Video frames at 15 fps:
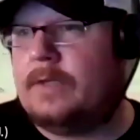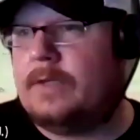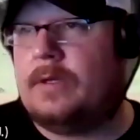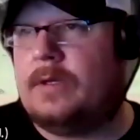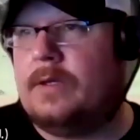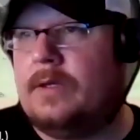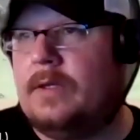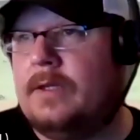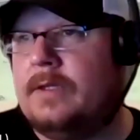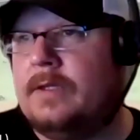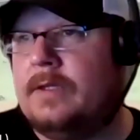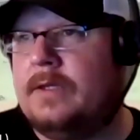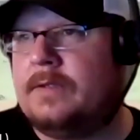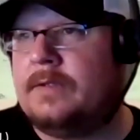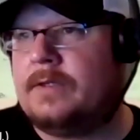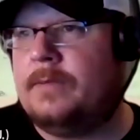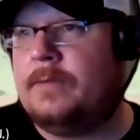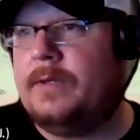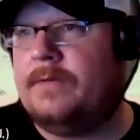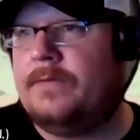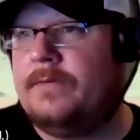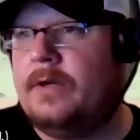it's going to
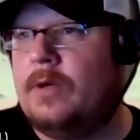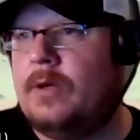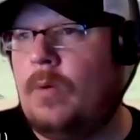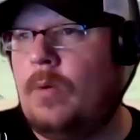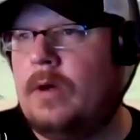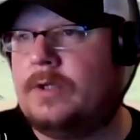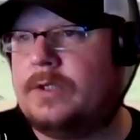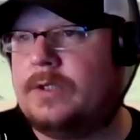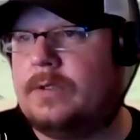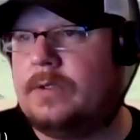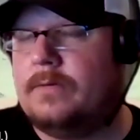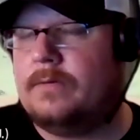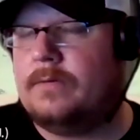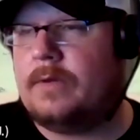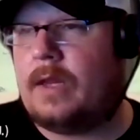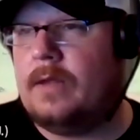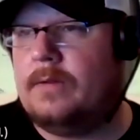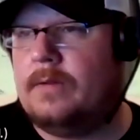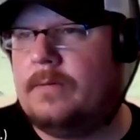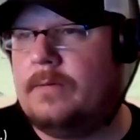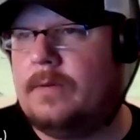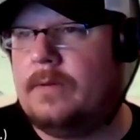be fun to watch.
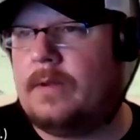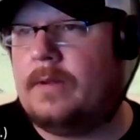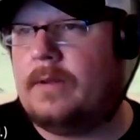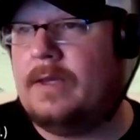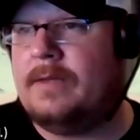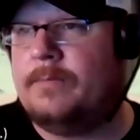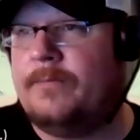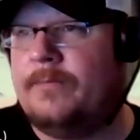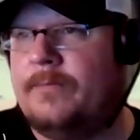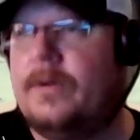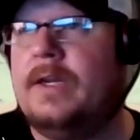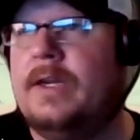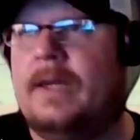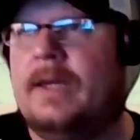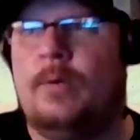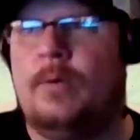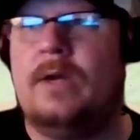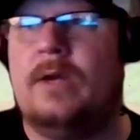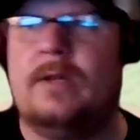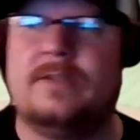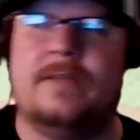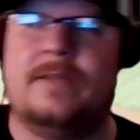Fun
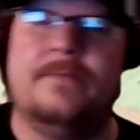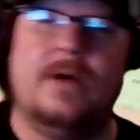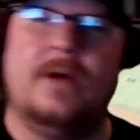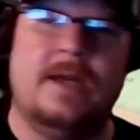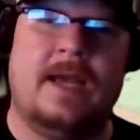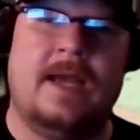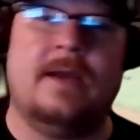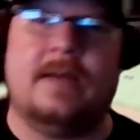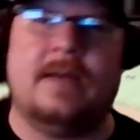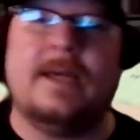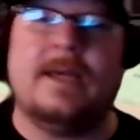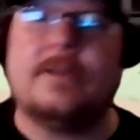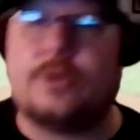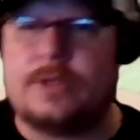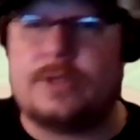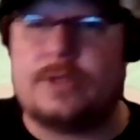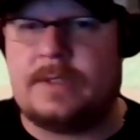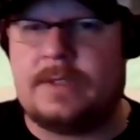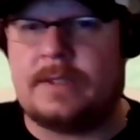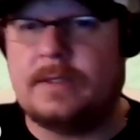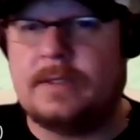and interesting.